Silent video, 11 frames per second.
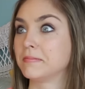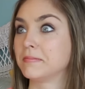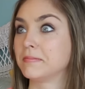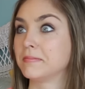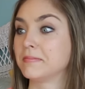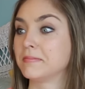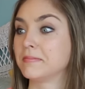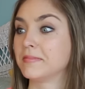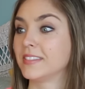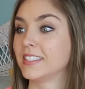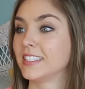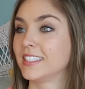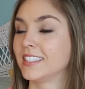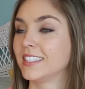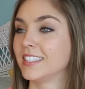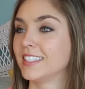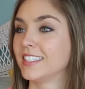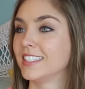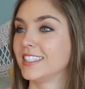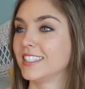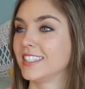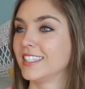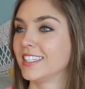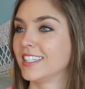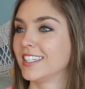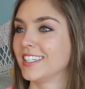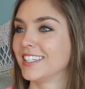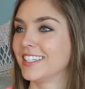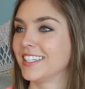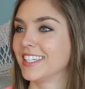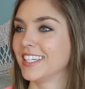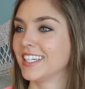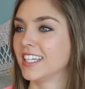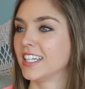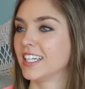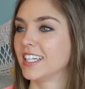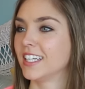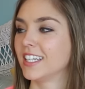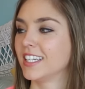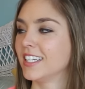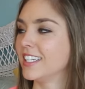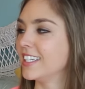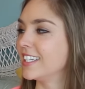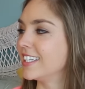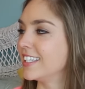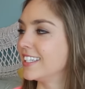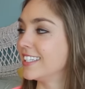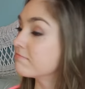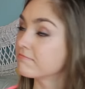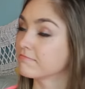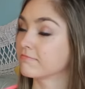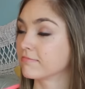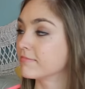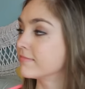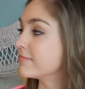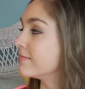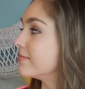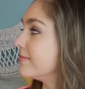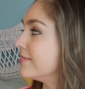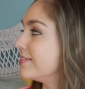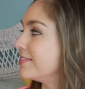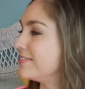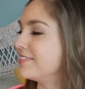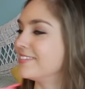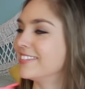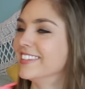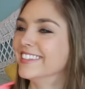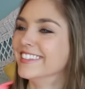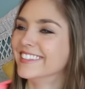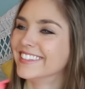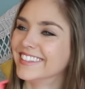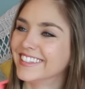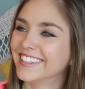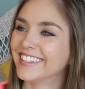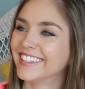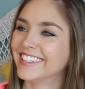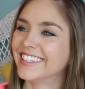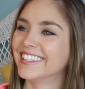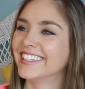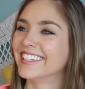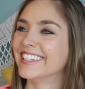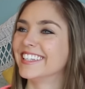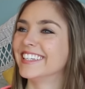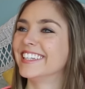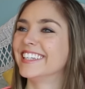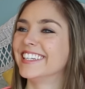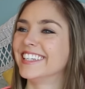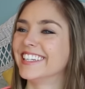(not speaking)